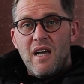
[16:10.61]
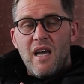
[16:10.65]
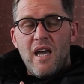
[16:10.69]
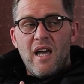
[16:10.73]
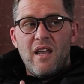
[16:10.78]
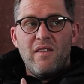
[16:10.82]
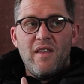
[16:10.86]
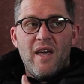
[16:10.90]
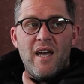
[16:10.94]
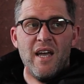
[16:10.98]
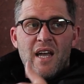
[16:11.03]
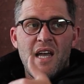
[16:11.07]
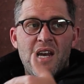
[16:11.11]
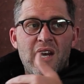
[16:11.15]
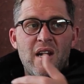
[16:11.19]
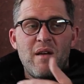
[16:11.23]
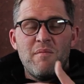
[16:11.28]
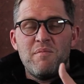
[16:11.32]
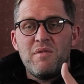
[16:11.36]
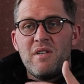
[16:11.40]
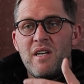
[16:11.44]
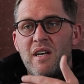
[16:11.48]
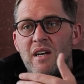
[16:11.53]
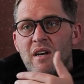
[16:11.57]
and they end
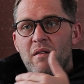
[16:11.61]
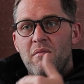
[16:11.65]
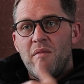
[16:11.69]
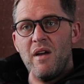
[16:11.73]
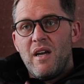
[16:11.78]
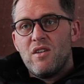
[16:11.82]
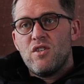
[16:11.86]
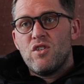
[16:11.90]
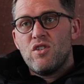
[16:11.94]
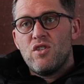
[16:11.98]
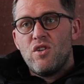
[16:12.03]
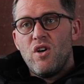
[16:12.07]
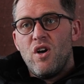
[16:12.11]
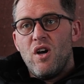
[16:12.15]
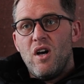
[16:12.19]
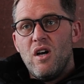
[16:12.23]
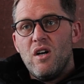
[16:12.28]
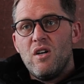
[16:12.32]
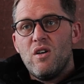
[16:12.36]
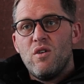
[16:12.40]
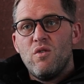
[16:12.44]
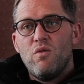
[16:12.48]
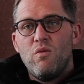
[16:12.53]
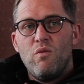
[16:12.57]
up sending back
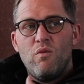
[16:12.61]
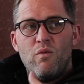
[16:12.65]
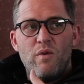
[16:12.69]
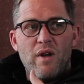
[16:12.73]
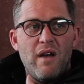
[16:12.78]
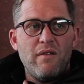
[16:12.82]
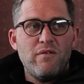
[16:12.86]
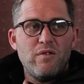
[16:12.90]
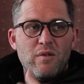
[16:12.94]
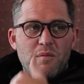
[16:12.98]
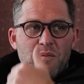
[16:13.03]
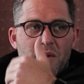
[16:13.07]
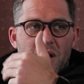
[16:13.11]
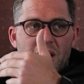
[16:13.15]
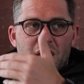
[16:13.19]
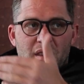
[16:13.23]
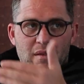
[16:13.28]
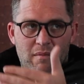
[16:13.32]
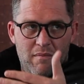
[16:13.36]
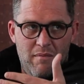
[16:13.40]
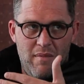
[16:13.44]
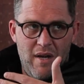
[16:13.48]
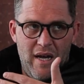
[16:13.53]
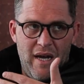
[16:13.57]
stock, we have to pay
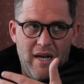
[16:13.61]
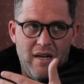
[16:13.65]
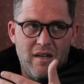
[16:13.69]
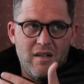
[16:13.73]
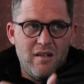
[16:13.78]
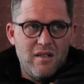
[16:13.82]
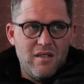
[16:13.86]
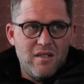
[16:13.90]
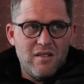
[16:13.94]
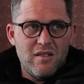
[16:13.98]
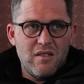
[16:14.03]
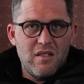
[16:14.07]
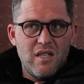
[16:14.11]
them back.